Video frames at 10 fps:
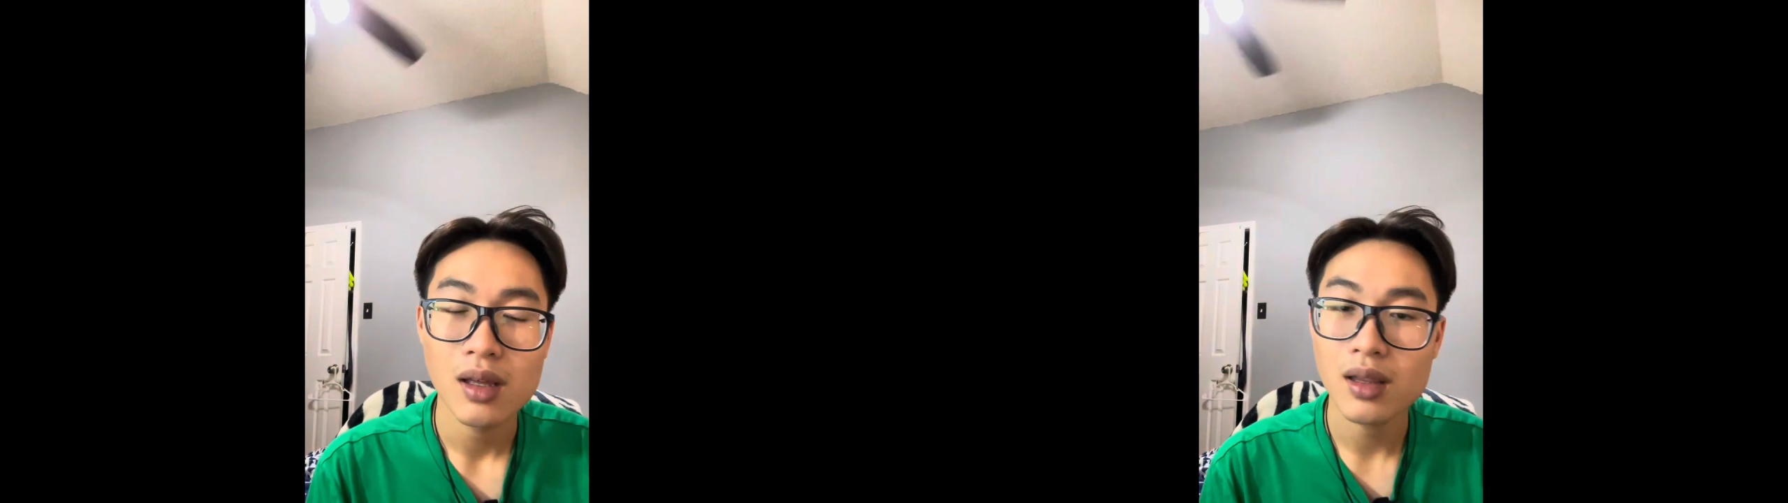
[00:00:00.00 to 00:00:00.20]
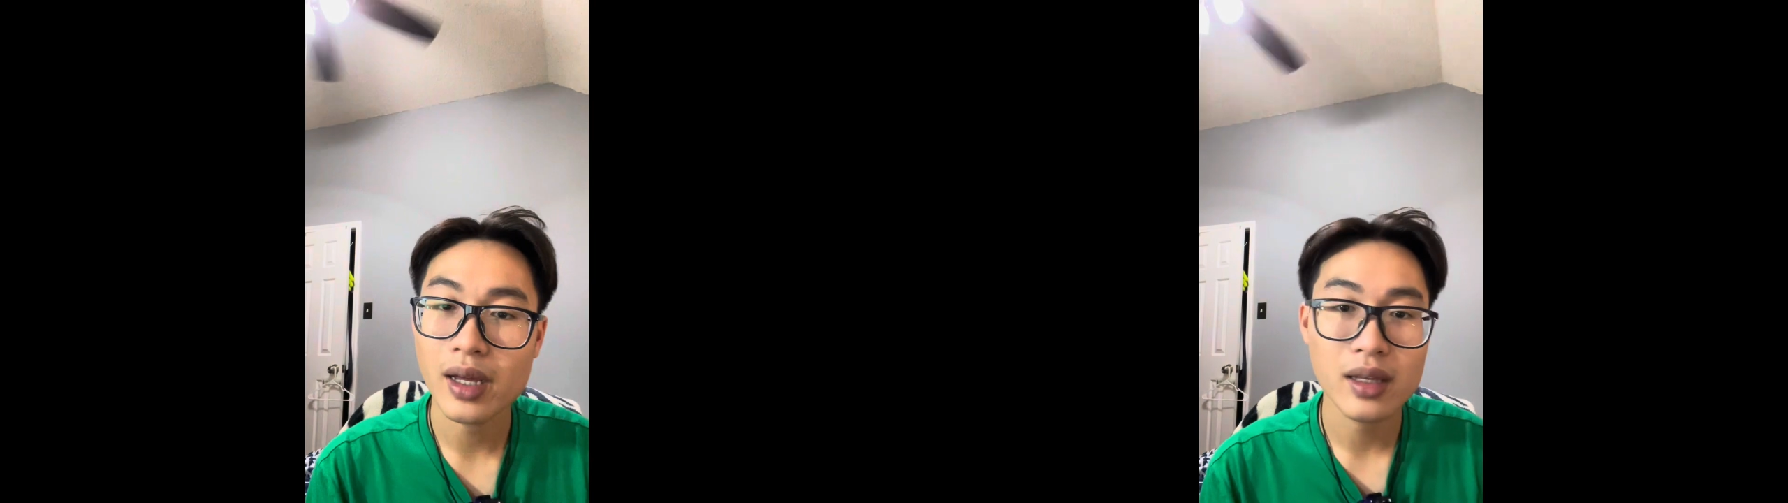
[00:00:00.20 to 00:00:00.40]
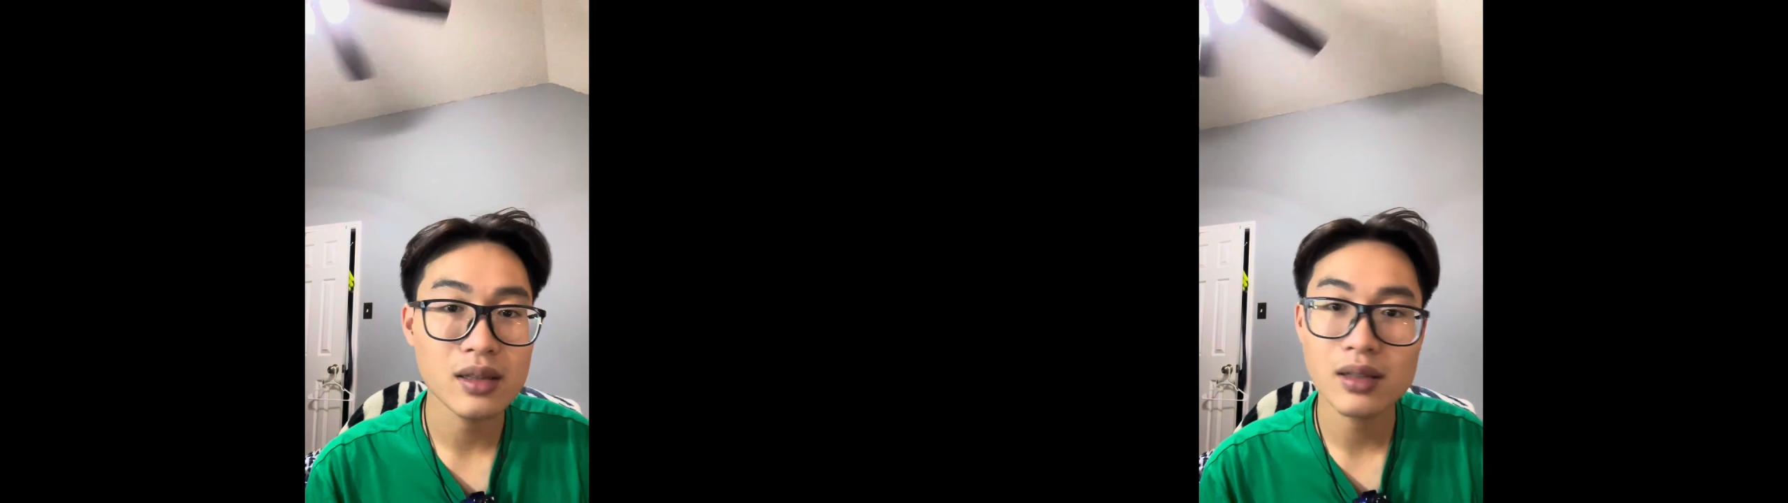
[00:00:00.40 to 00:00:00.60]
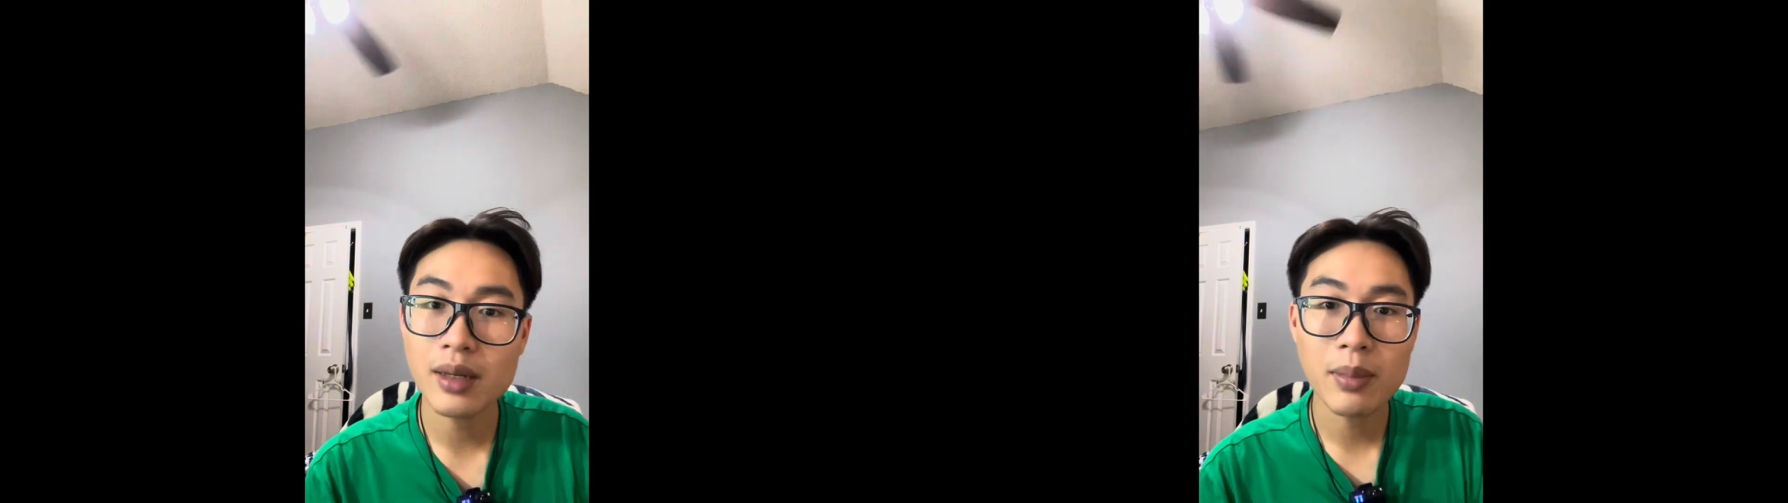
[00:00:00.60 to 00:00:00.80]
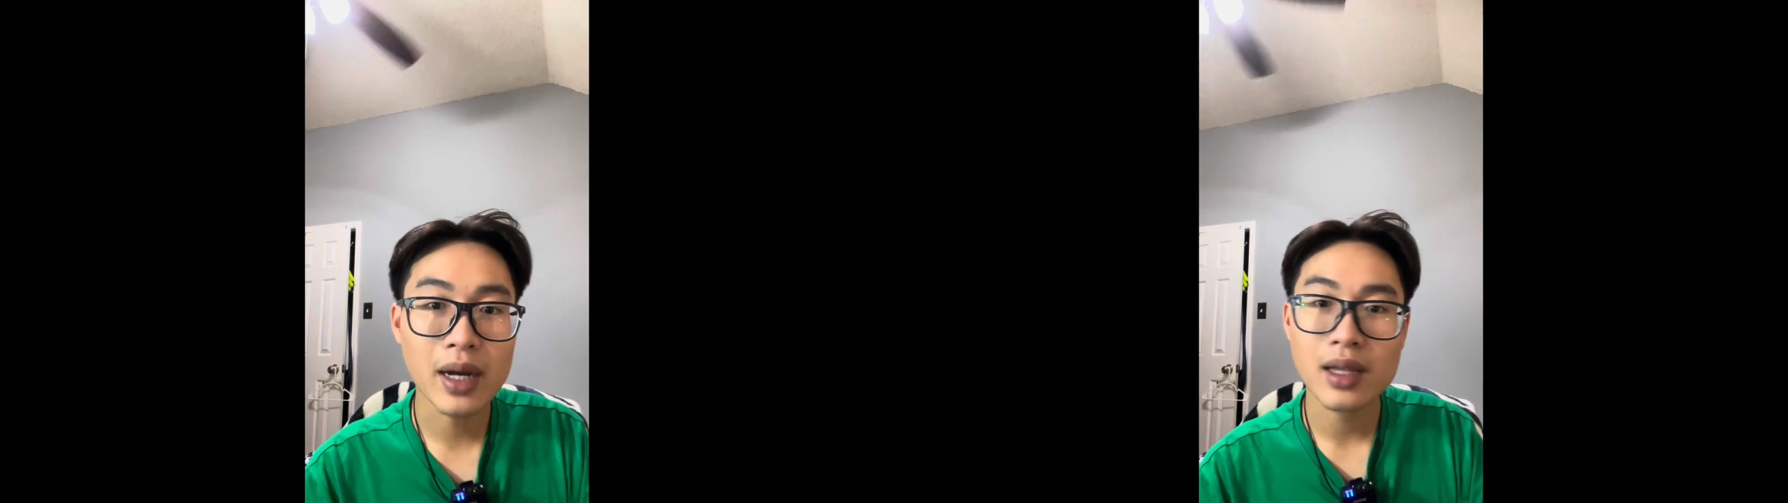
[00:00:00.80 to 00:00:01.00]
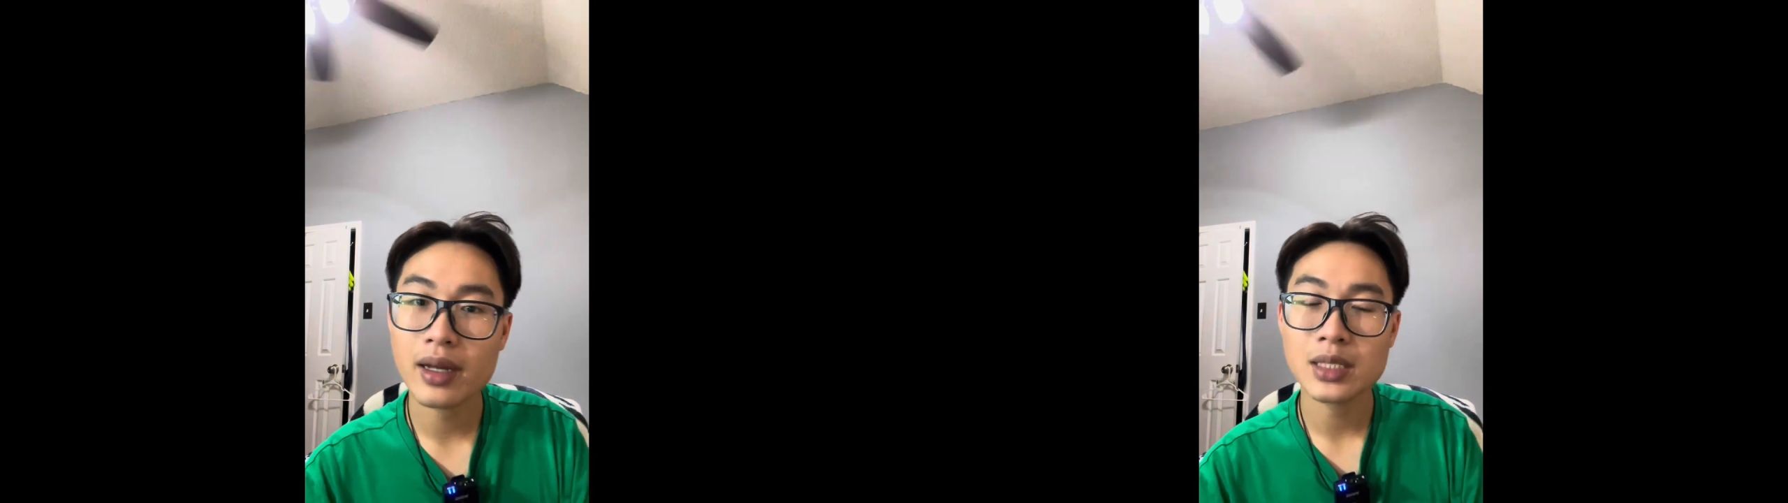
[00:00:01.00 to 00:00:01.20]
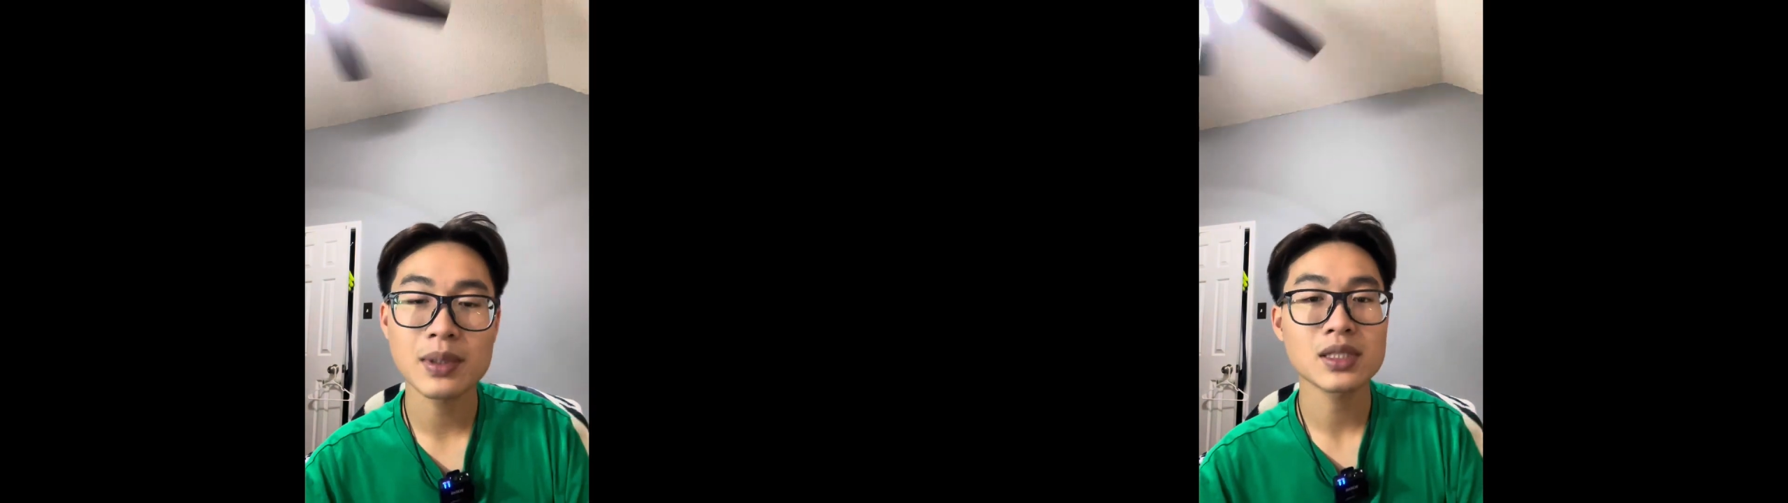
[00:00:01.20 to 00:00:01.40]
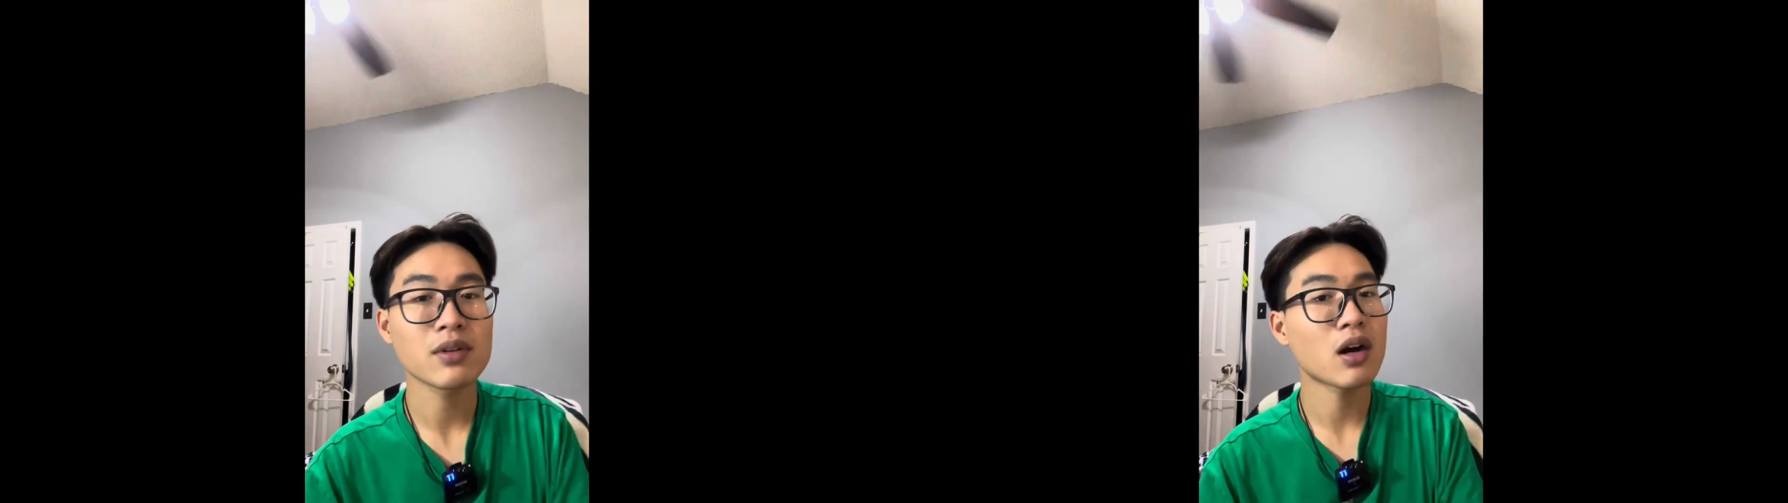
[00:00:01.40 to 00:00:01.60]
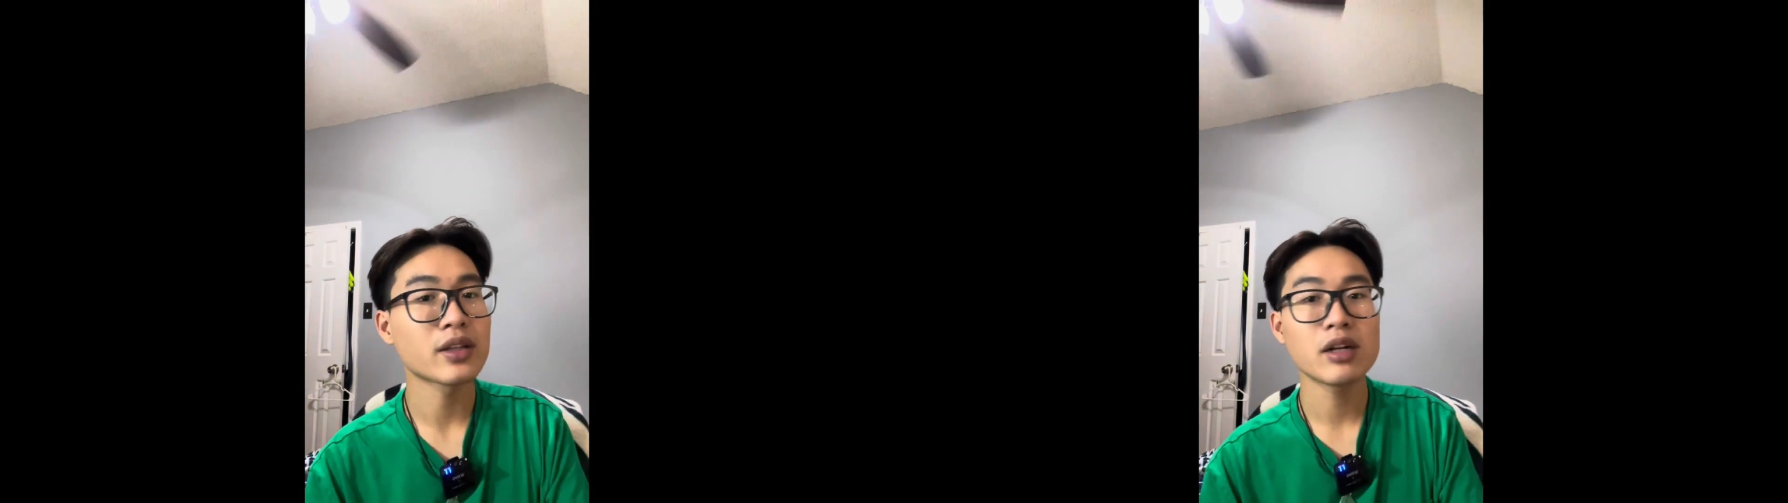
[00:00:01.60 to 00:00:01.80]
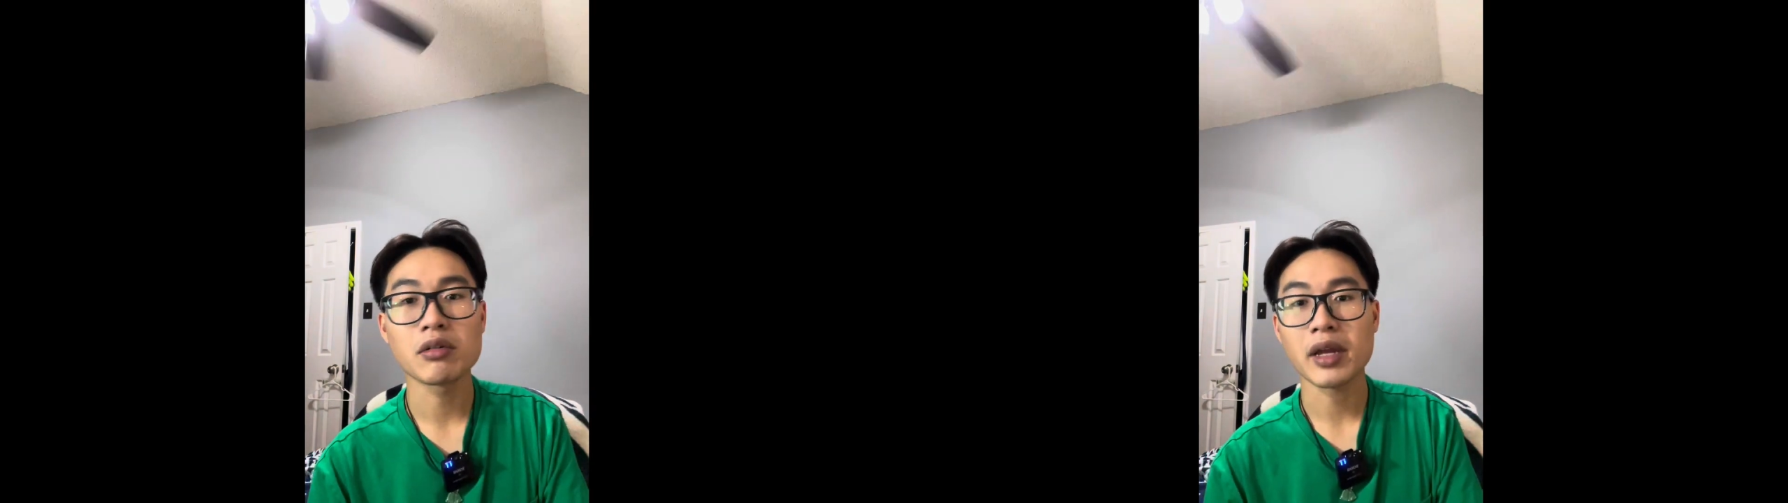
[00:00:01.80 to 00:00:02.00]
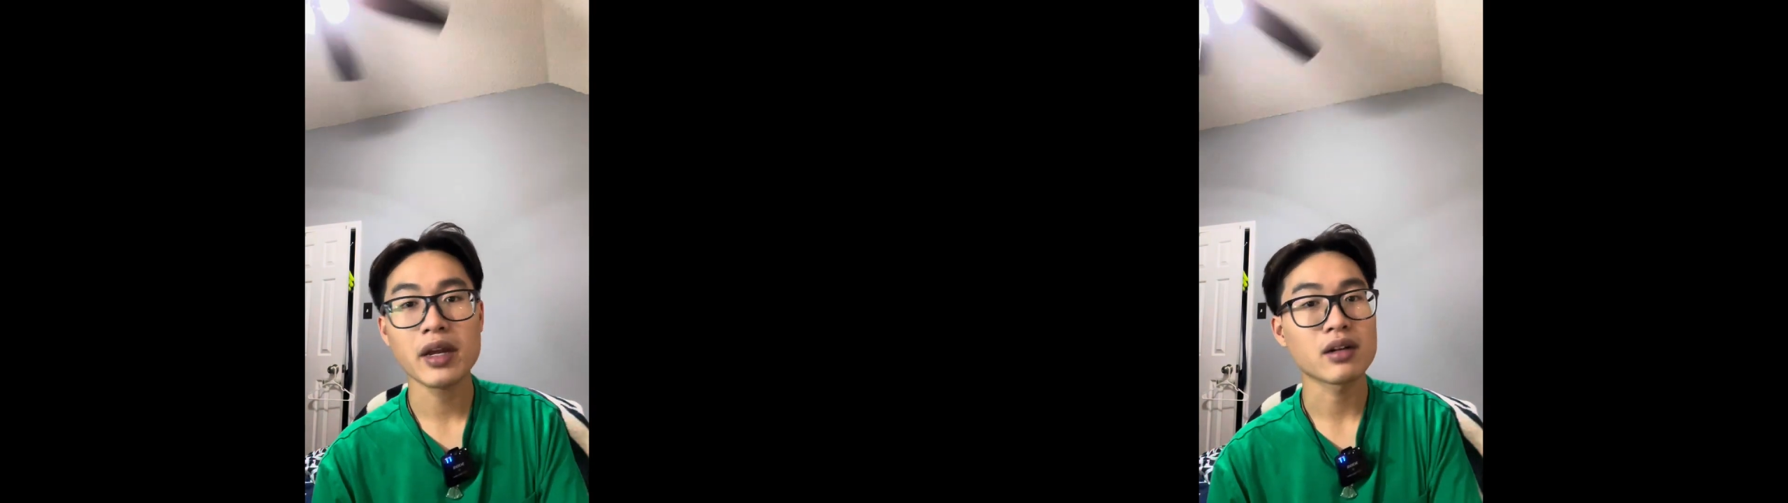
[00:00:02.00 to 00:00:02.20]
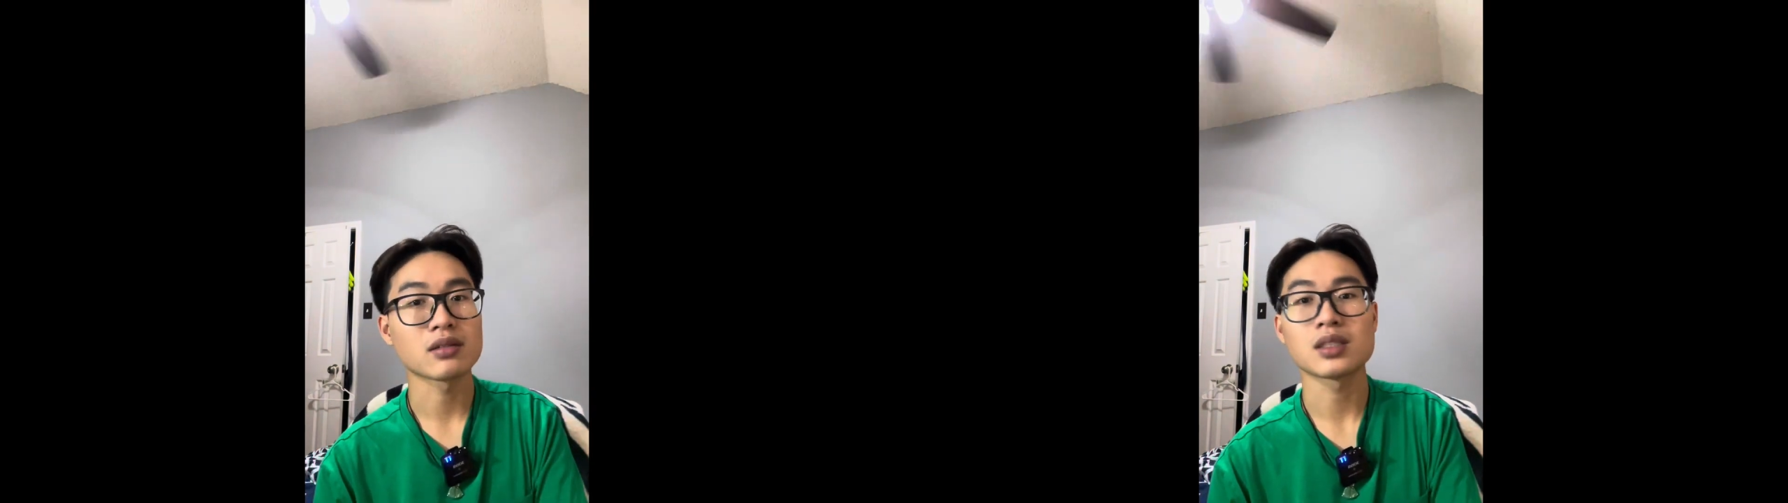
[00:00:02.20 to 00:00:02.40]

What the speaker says: Like, they buy that expensive car, they don't care.